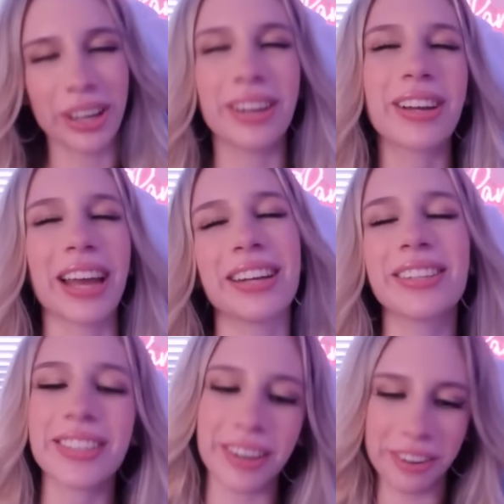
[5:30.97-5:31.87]
Okay, here's
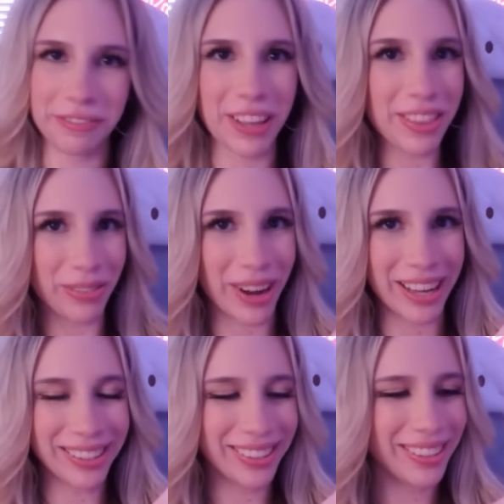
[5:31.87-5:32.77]
our fifth
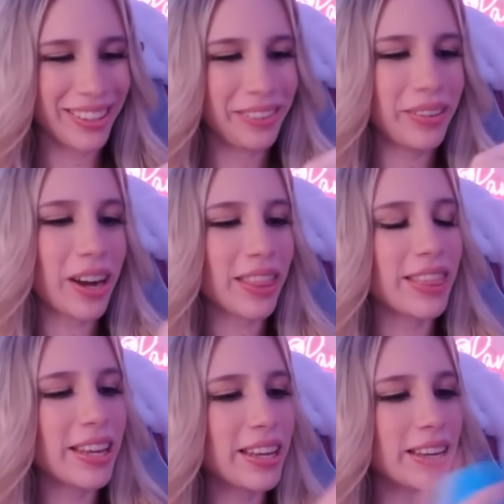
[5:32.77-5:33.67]
one. We got
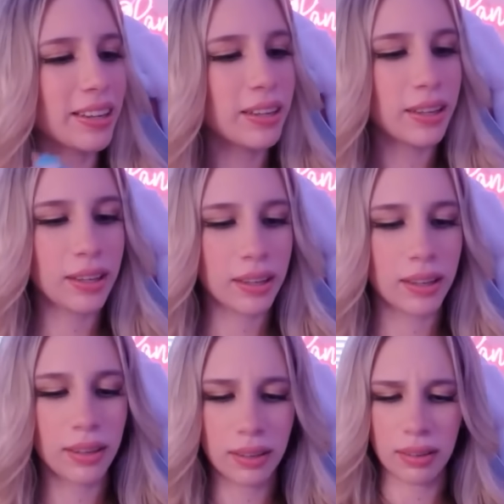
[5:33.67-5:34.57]
the
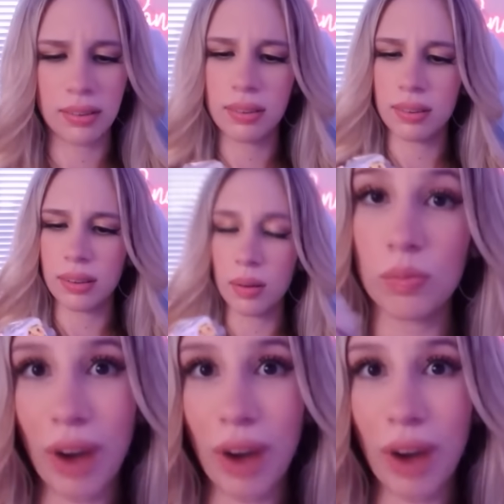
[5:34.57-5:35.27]
Red